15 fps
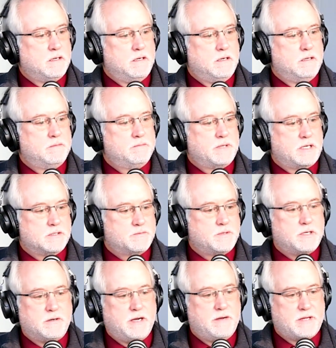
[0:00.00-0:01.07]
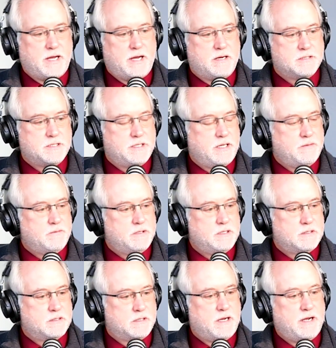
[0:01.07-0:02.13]
because we don't have the housing they want,
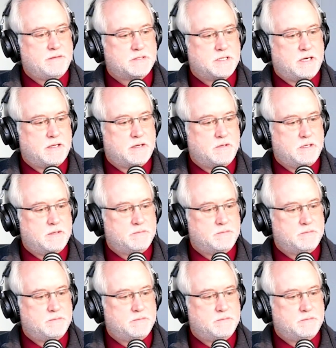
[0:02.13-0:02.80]
the lifestyle they want.